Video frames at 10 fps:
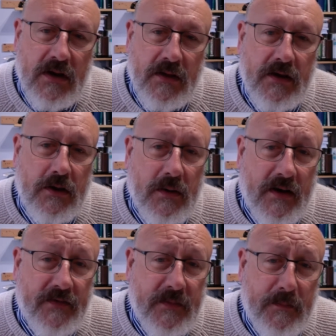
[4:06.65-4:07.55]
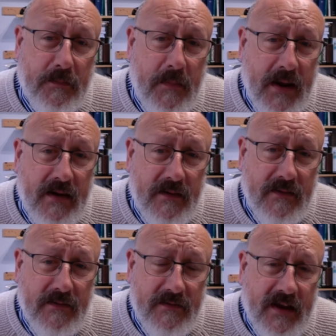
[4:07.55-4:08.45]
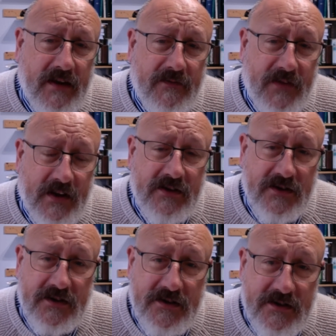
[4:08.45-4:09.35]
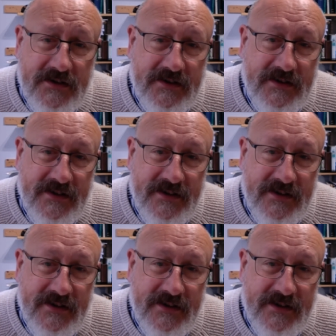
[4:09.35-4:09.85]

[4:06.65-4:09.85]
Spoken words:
that you have to take vengeance,